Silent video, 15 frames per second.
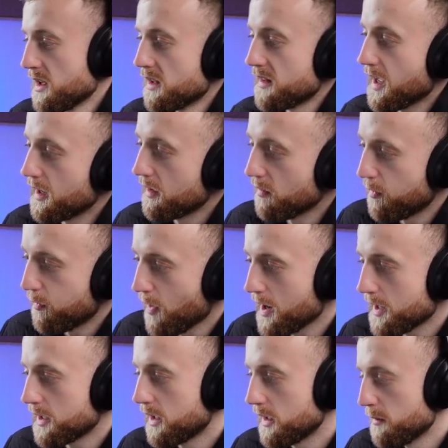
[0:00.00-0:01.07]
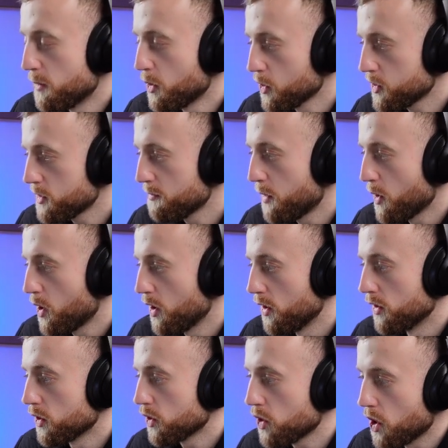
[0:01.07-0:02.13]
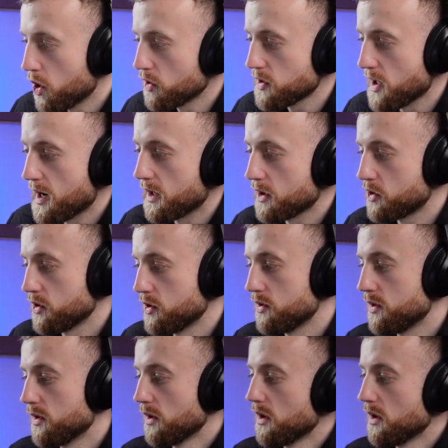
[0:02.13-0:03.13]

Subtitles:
Then finally, most important, call to action.